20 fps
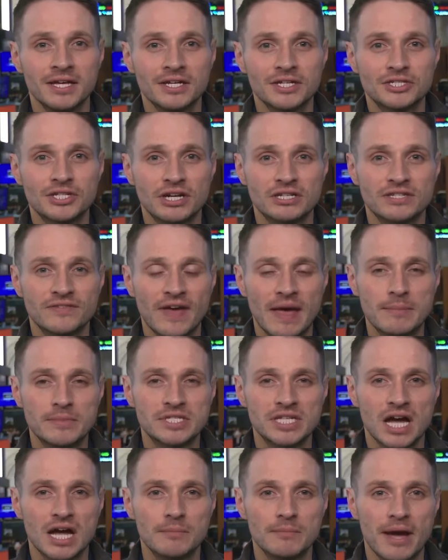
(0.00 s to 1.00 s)
Shares of
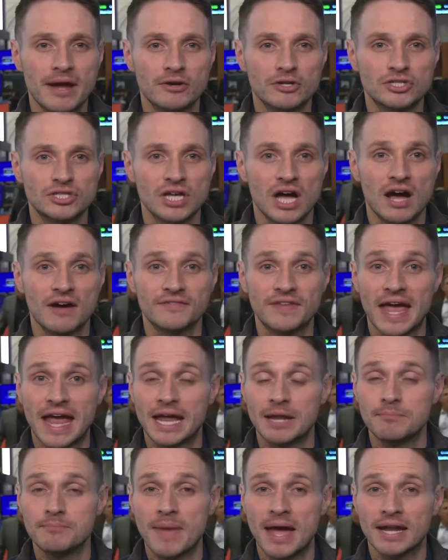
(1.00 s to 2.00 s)
Amazon, Microsoft,
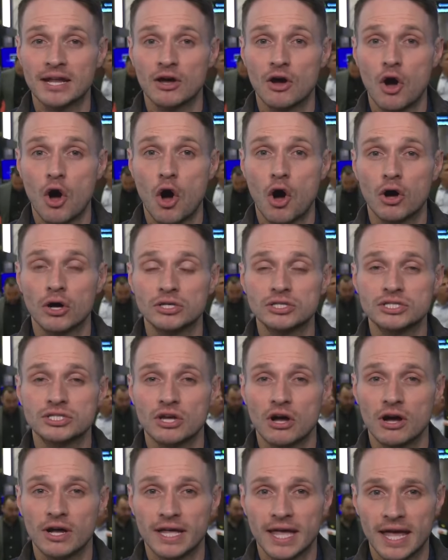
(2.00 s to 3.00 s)
and Meta all
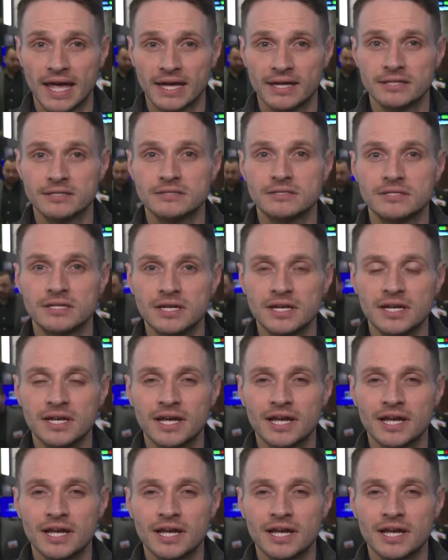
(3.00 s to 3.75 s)
saw gains.